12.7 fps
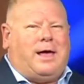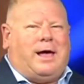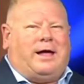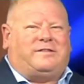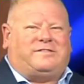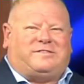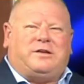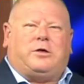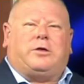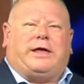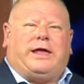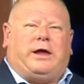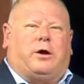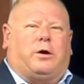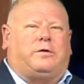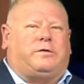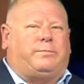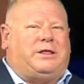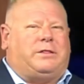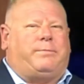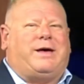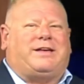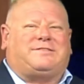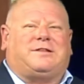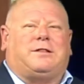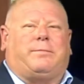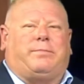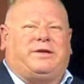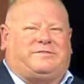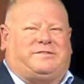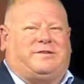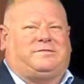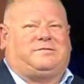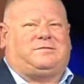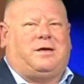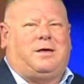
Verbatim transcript: and still eager to be the best in the business.